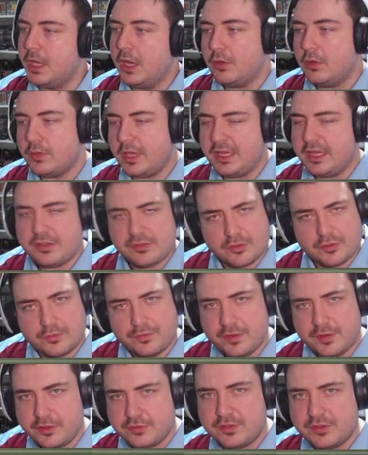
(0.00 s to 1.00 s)
Okay, so
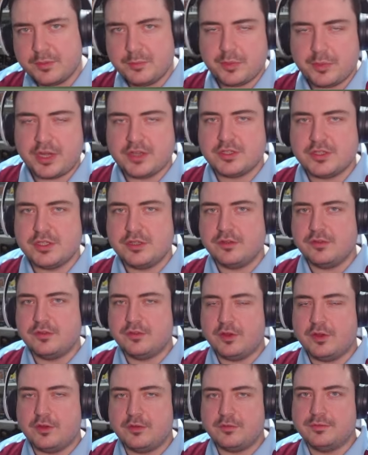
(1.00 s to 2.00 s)
first
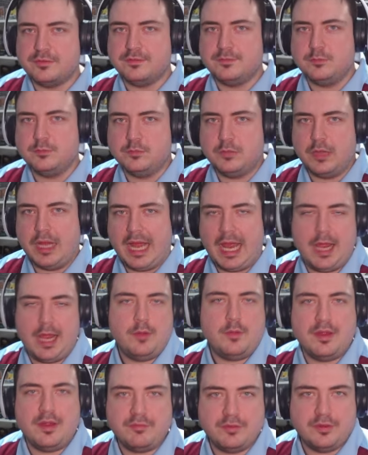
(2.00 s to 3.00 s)
impressions of
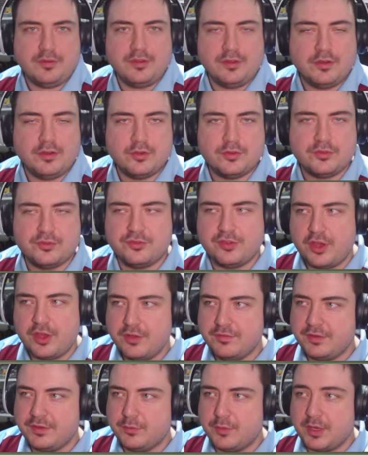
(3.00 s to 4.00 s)
how everything looks
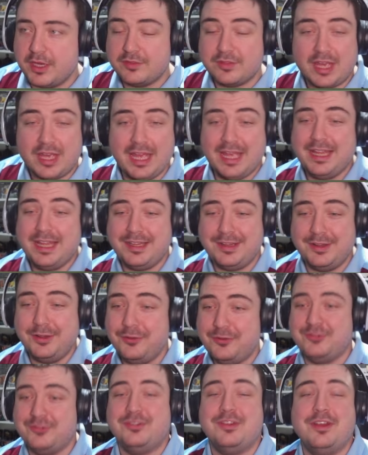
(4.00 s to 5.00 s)
serving-wise. It
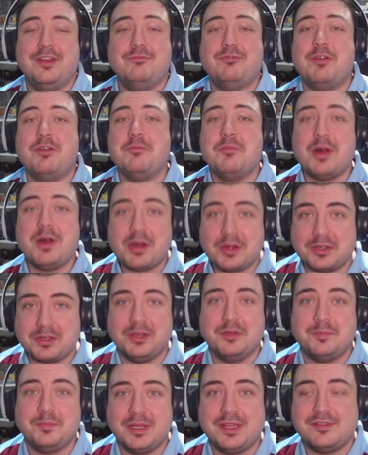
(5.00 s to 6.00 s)
looks
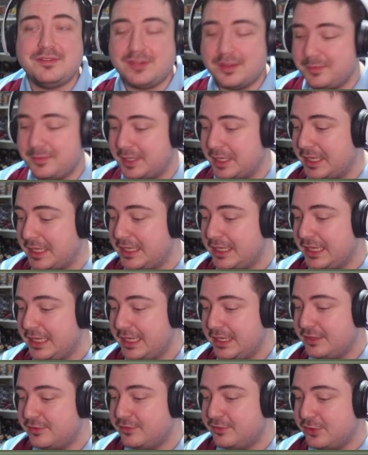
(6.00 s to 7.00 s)
remarkably similar
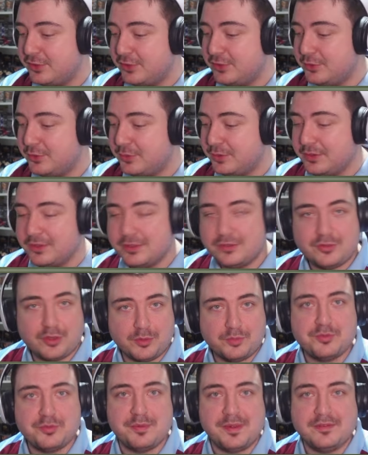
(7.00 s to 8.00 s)
to
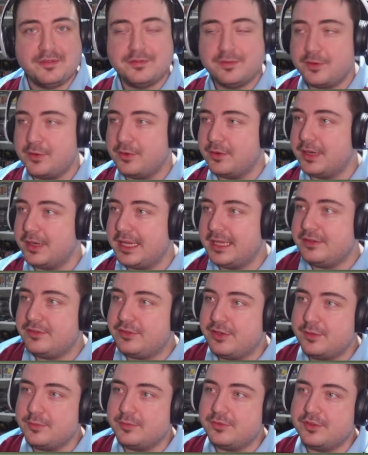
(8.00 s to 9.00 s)
Top Spin four in
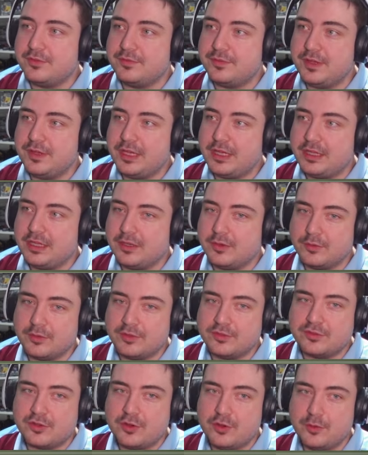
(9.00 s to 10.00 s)
terms of, you know,
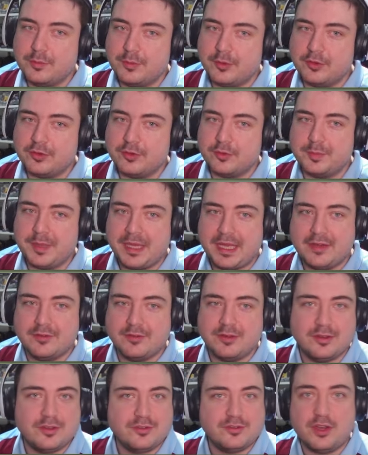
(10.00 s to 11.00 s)
the scoreboard up here
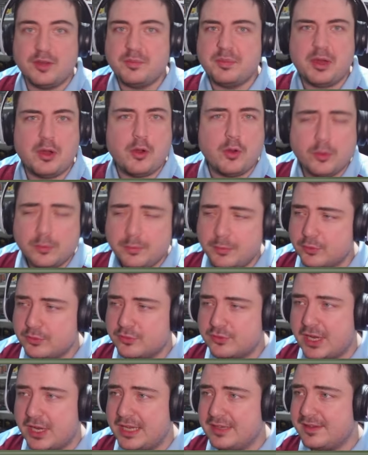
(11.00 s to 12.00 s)
in the top,
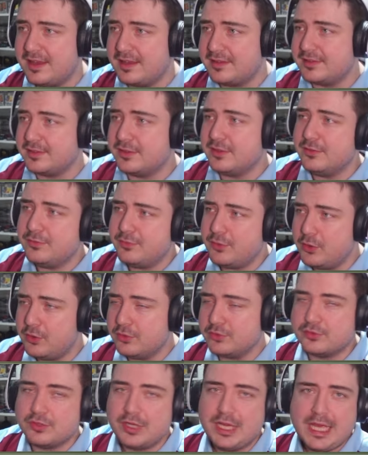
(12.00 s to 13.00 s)
almost identical. Of
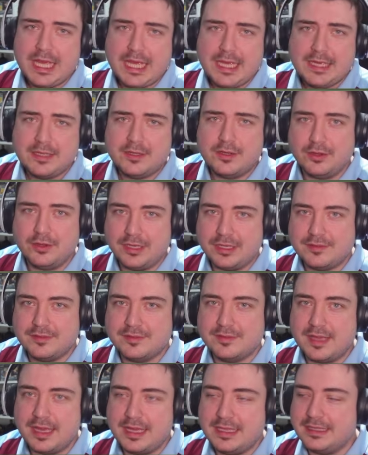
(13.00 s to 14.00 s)
course, got
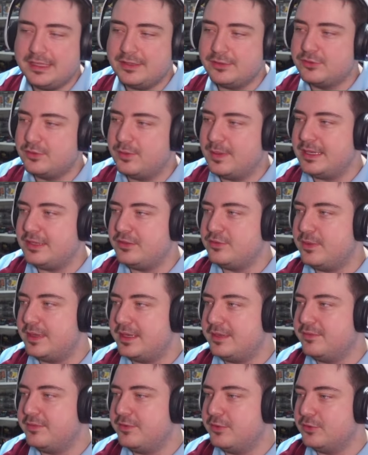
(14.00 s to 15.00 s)
its uh, little twenty
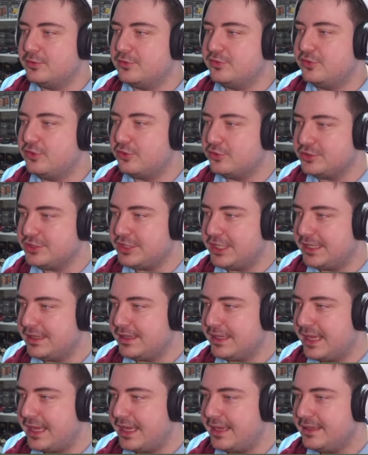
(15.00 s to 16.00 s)
twenty-four touch
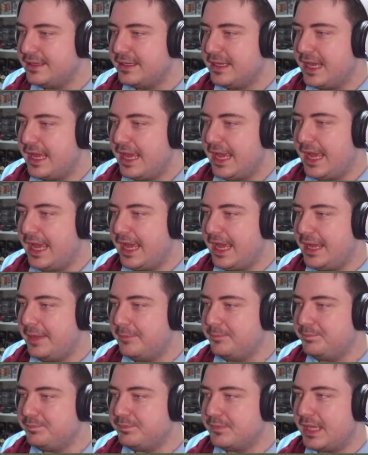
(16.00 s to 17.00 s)
in there.
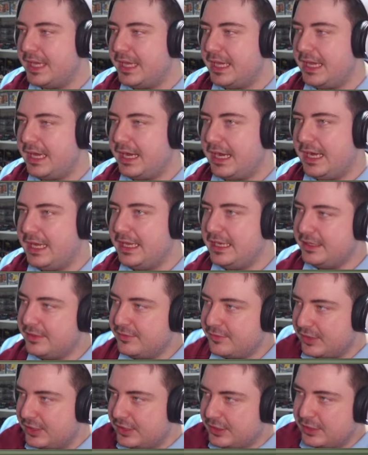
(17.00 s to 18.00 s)
Um,
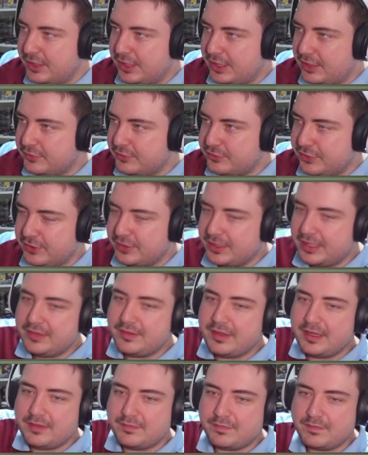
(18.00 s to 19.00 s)
and... Certainly
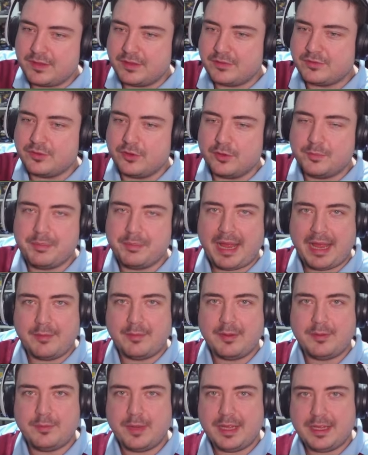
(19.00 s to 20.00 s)
the, the sort of
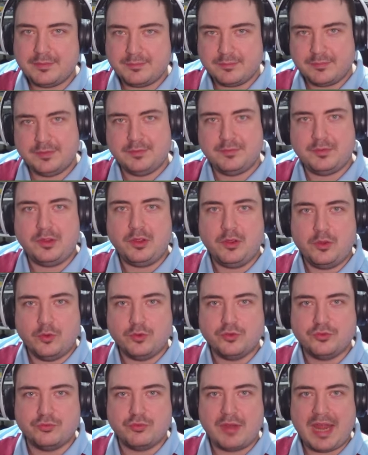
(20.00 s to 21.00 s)
power where it
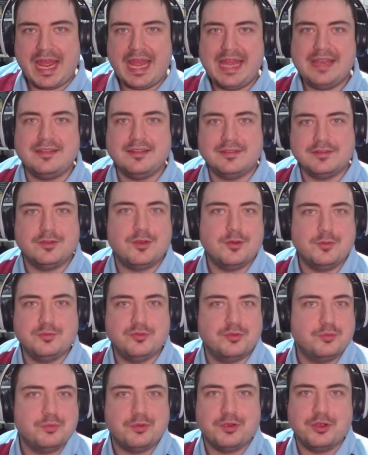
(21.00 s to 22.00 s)
goes red and
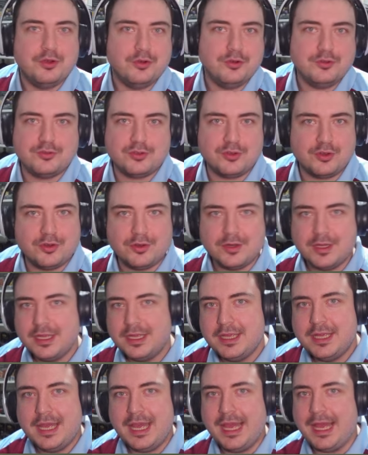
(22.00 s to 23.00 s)
comes up good or
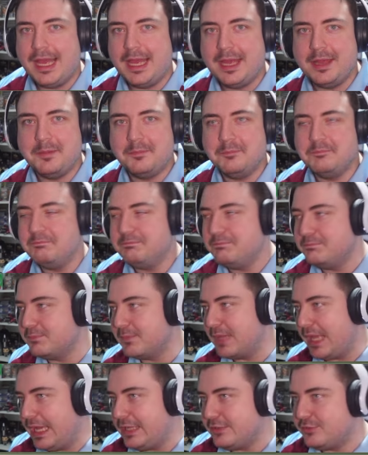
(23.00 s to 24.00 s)
um,
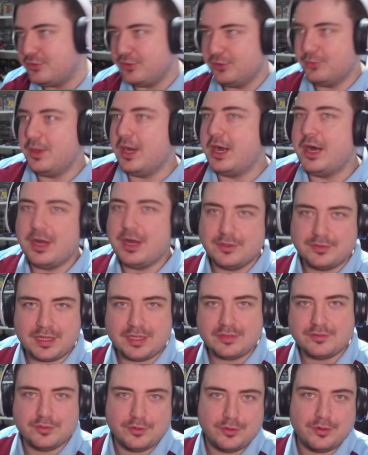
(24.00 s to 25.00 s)
too hard,
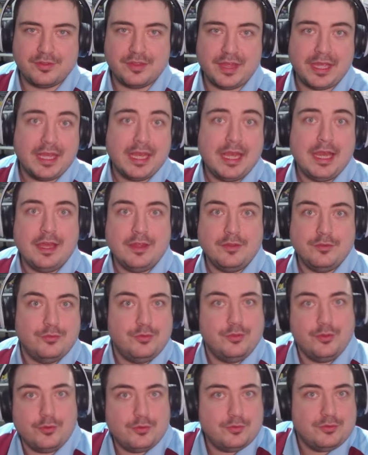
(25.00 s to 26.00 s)
that sort of thing.
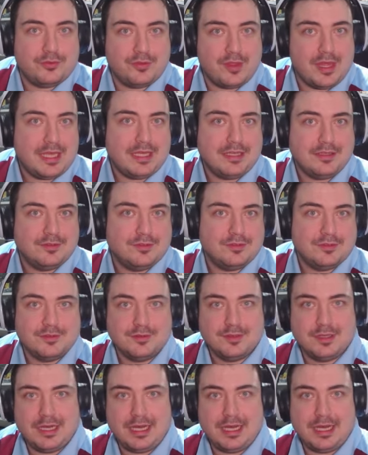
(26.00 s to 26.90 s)
Those things